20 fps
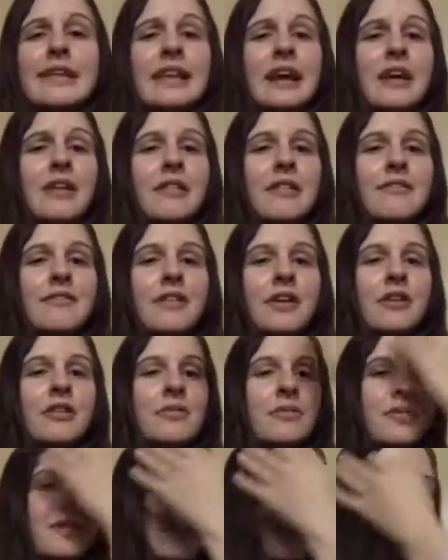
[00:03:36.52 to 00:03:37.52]
Italian
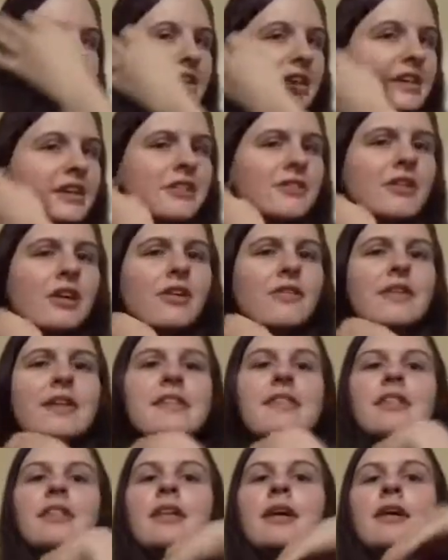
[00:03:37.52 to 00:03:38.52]
films, is I don't
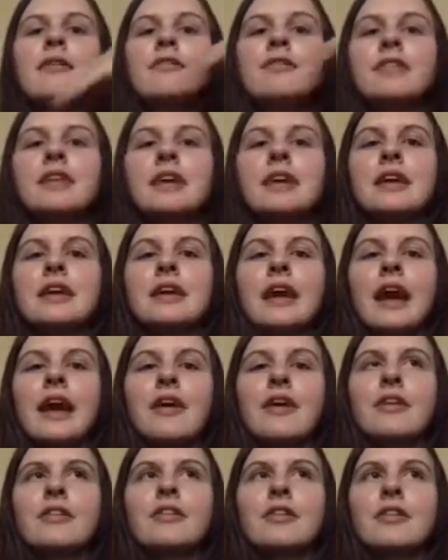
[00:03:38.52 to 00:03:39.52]
always love the
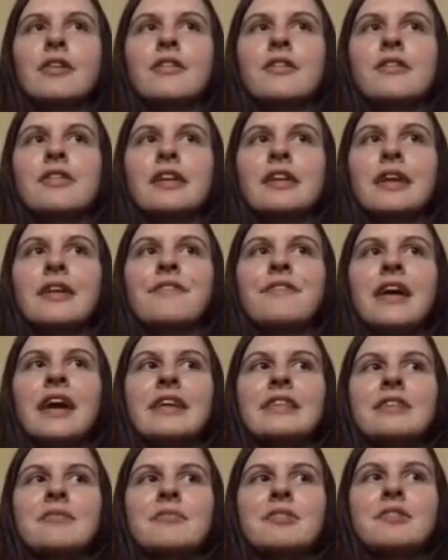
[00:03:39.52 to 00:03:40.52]
characters, and I
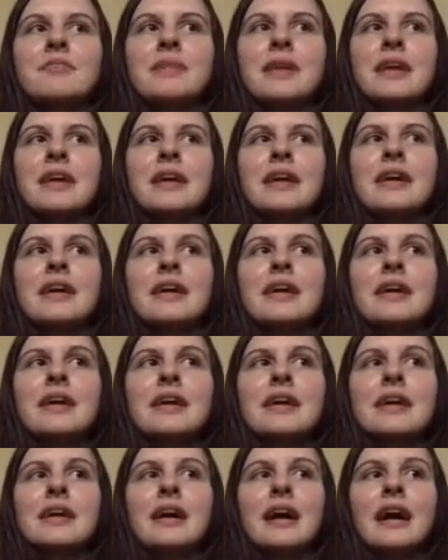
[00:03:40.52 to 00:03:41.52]
find them to be,
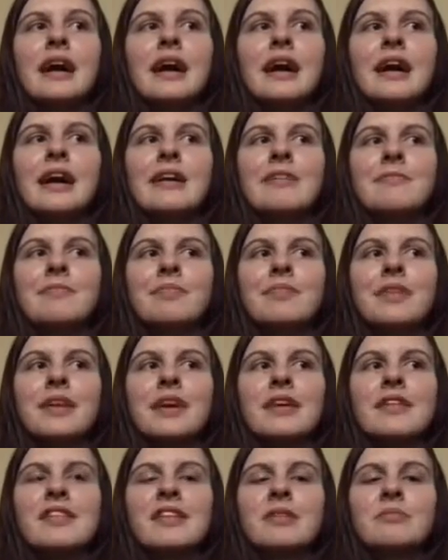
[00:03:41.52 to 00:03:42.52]

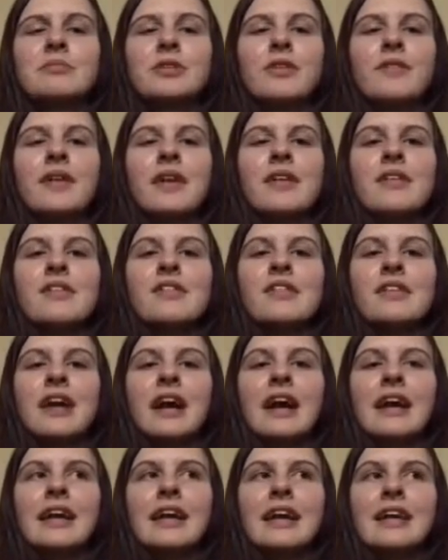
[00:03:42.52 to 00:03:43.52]
in some movies,
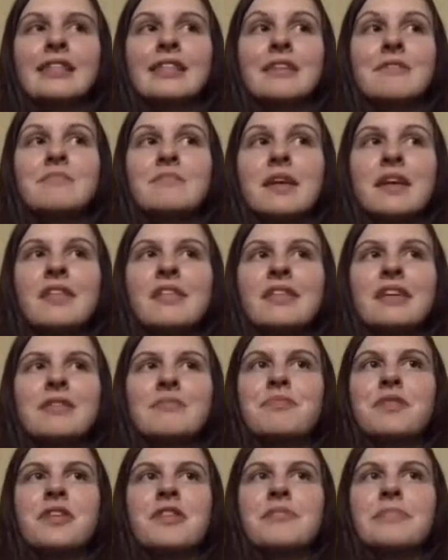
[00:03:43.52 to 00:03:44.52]
I get them mixed
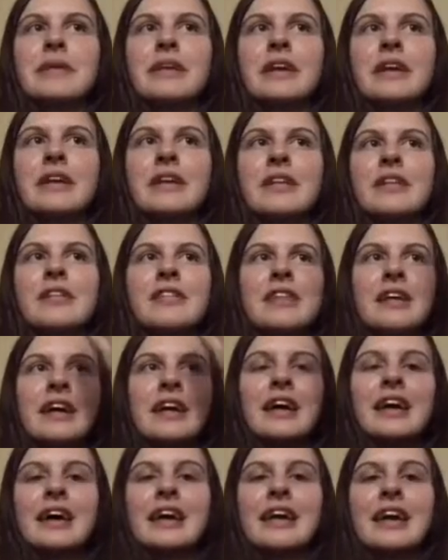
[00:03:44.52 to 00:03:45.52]
up just because
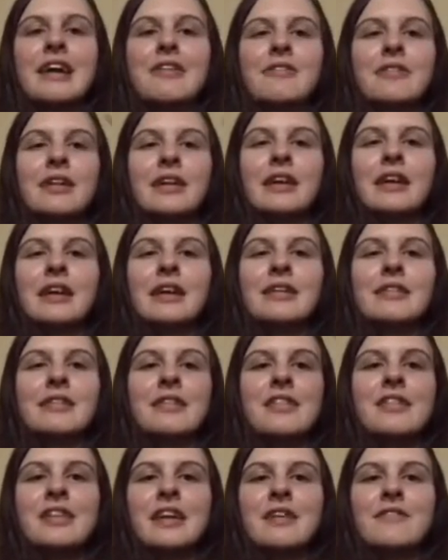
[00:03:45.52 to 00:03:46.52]
I can't really
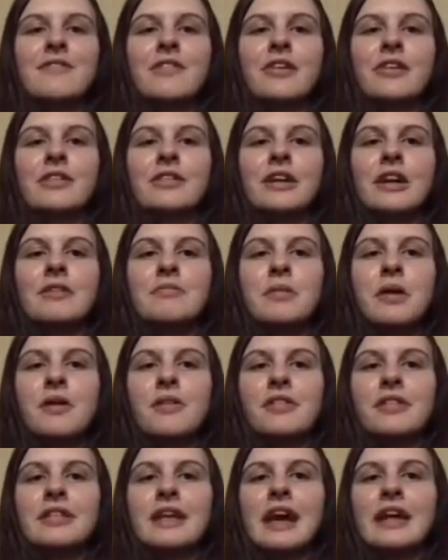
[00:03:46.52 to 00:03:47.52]
decipher their
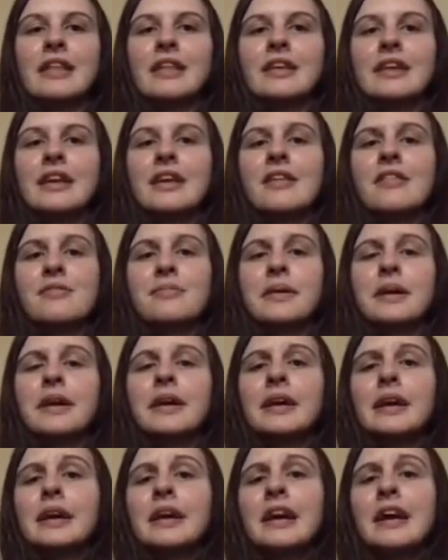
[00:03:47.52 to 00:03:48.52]
personalities.
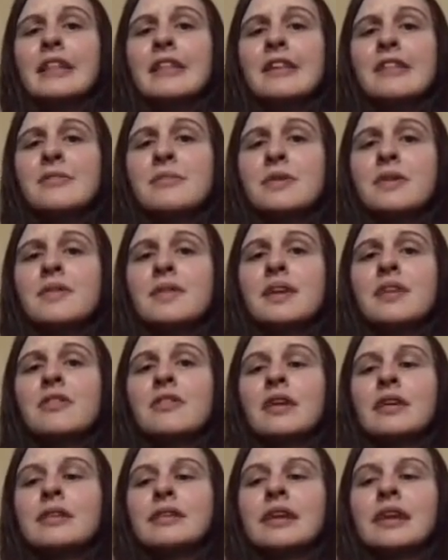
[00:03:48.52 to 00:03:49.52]
But in this movie, you're
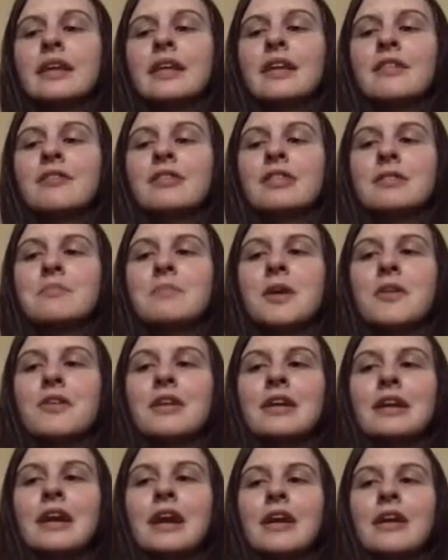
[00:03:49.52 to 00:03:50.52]
not dealing with a
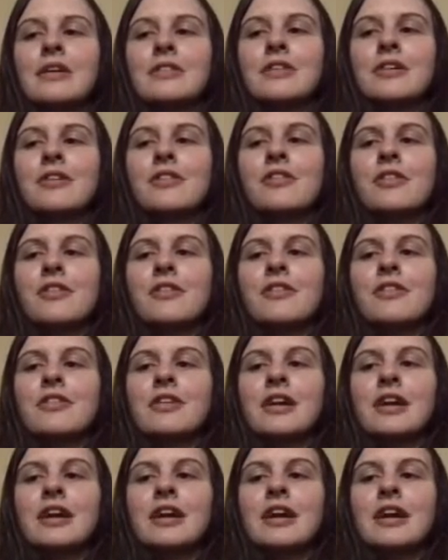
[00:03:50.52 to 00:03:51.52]
million characters, so it's
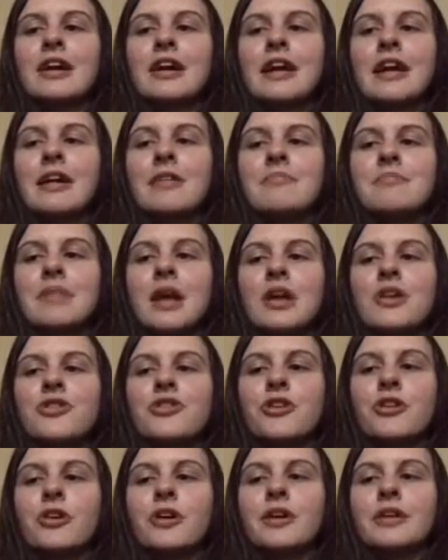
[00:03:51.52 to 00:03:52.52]
not a
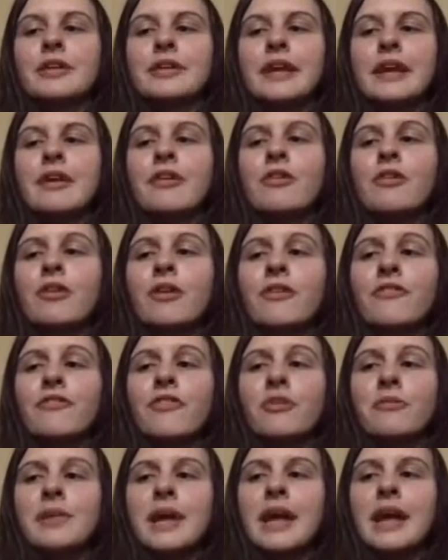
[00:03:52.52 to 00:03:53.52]
major deal
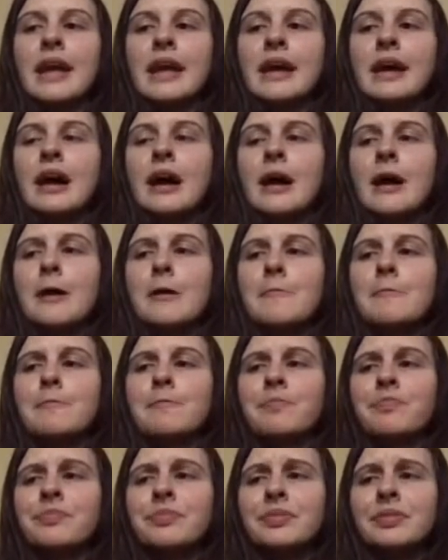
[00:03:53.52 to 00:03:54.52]
for me.
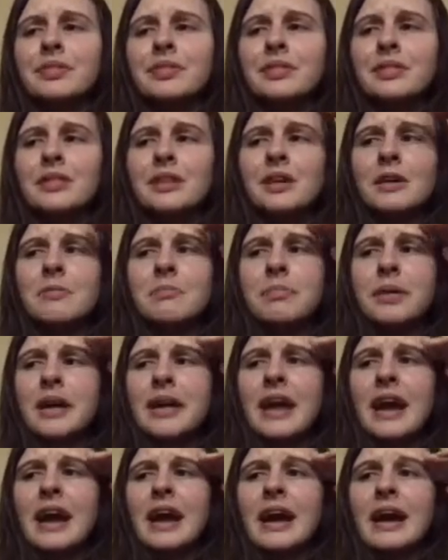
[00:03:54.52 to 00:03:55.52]
But
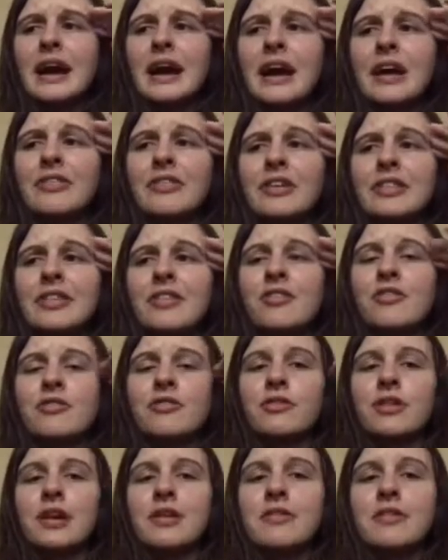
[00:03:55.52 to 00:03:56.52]
yeah, I thought the
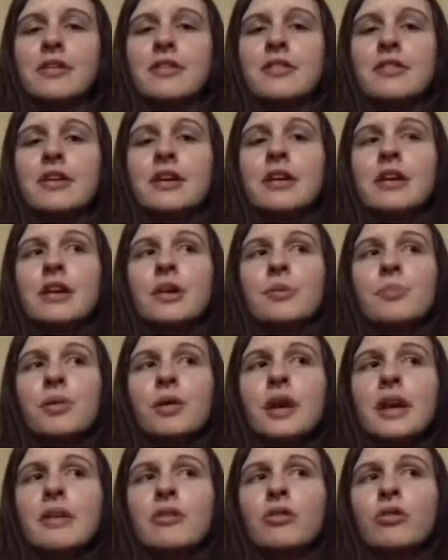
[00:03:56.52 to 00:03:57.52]
story was
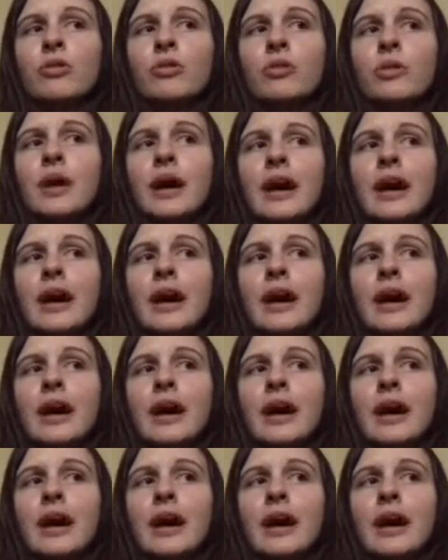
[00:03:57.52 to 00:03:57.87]
pretty cool.